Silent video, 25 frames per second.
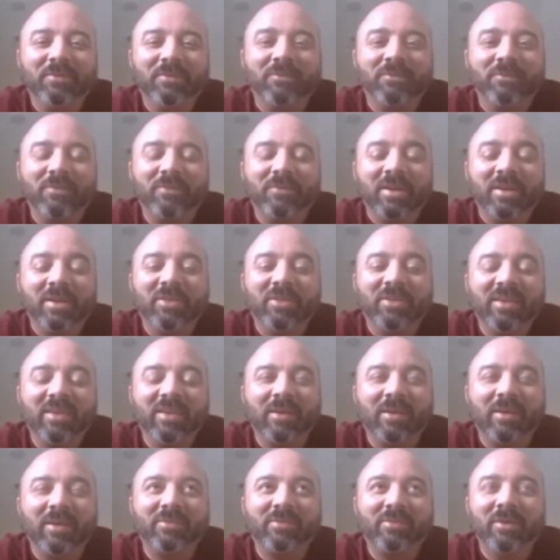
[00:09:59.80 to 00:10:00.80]
funny thing is
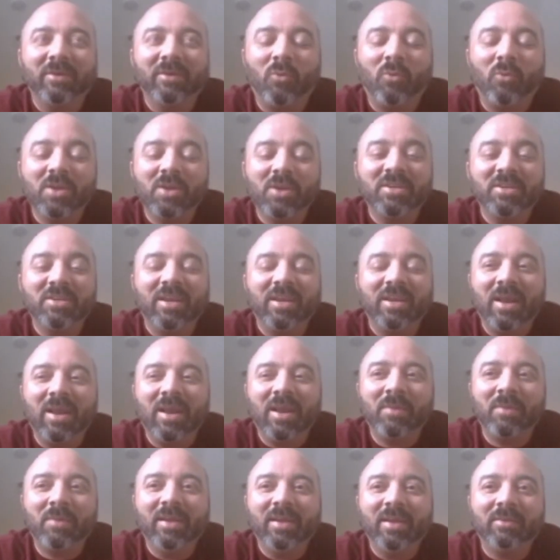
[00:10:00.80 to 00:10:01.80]
I was sitting there watching it and
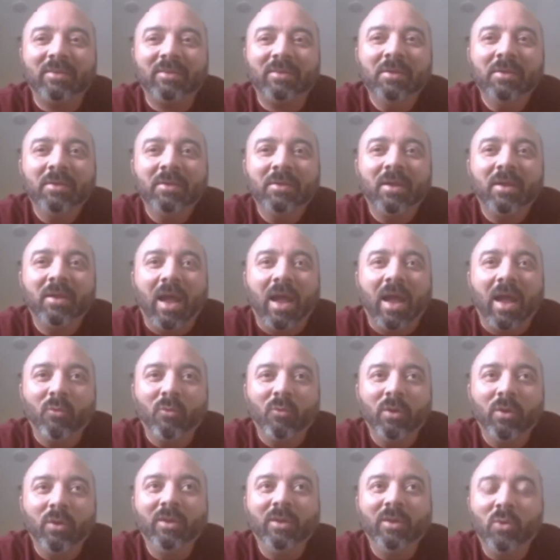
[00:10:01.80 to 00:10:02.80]
I'm like, I
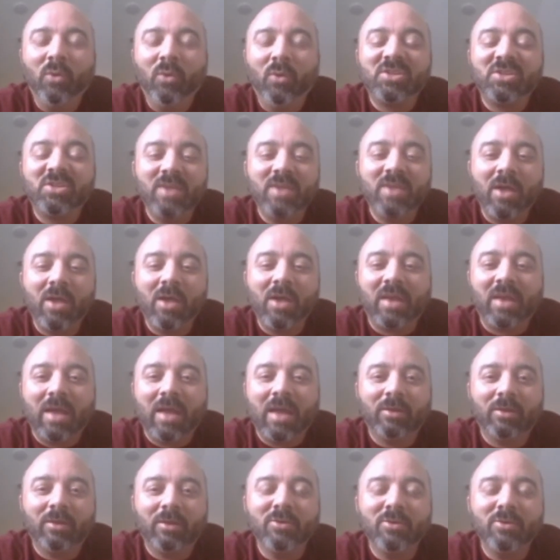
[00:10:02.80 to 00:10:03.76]
really wish now that I had learned